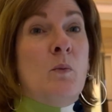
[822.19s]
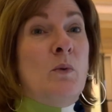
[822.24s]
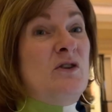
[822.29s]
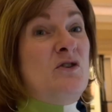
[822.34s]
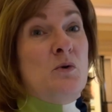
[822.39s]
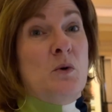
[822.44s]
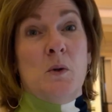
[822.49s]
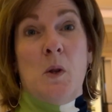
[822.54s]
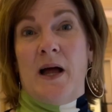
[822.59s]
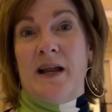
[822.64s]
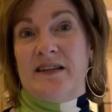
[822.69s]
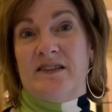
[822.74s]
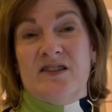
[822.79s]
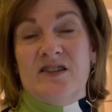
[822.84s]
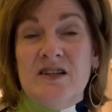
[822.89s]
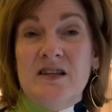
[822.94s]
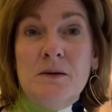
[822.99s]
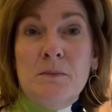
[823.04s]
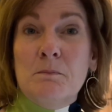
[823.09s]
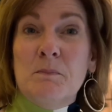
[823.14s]
We do a lot of
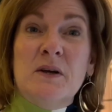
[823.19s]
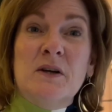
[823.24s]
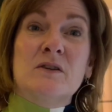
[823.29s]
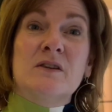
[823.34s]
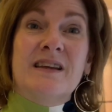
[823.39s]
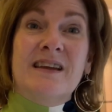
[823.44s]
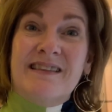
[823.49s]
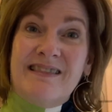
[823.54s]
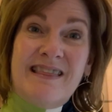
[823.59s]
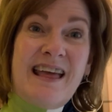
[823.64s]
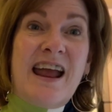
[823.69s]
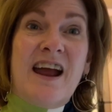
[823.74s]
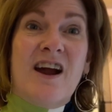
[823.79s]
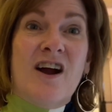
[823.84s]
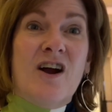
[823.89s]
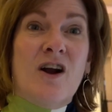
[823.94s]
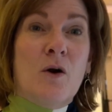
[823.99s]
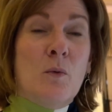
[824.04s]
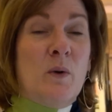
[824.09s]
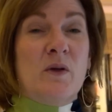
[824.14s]
team building
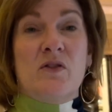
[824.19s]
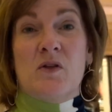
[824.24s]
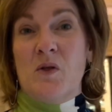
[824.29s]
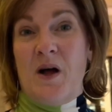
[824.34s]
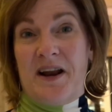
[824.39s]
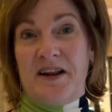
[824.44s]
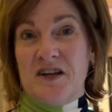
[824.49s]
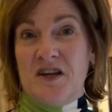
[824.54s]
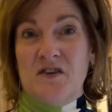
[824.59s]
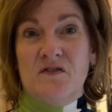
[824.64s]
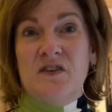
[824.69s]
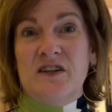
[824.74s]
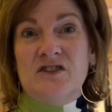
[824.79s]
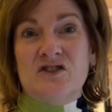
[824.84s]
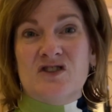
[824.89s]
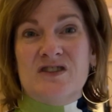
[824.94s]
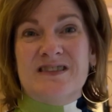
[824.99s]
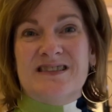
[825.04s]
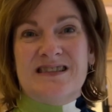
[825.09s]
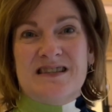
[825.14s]
there with a lot of
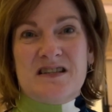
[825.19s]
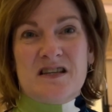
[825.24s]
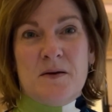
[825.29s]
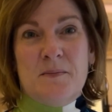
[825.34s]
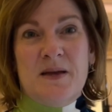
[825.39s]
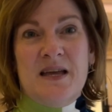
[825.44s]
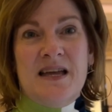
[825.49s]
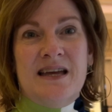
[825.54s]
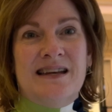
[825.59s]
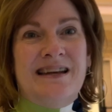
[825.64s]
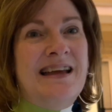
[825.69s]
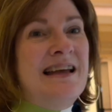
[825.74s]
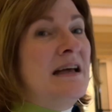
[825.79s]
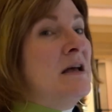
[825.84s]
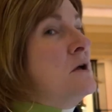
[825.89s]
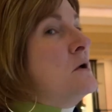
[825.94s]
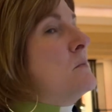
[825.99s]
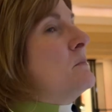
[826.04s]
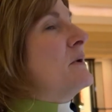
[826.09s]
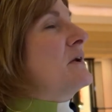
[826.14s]
conventions that come in
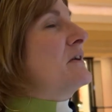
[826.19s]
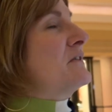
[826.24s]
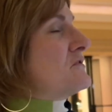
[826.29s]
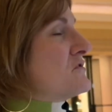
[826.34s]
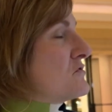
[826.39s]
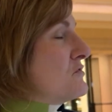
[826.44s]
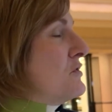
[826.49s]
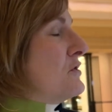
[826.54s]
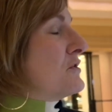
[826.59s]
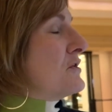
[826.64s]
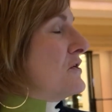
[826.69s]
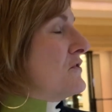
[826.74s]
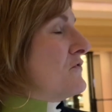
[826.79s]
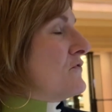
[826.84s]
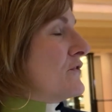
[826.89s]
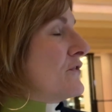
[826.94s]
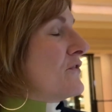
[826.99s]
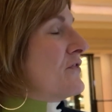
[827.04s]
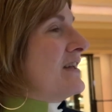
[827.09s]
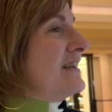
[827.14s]
because they're looking
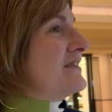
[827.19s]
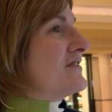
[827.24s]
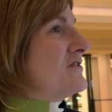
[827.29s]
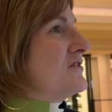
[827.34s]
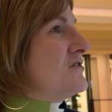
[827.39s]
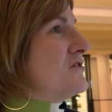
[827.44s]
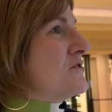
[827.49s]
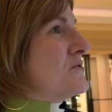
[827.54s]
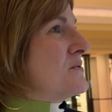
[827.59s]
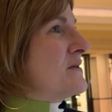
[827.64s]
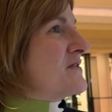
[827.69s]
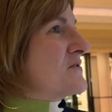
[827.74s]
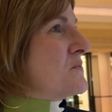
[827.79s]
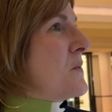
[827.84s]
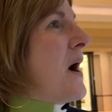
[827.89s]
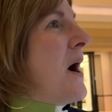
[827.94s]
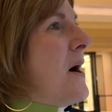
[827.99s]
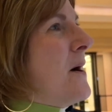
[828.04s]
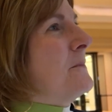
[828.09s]
for things to do as well.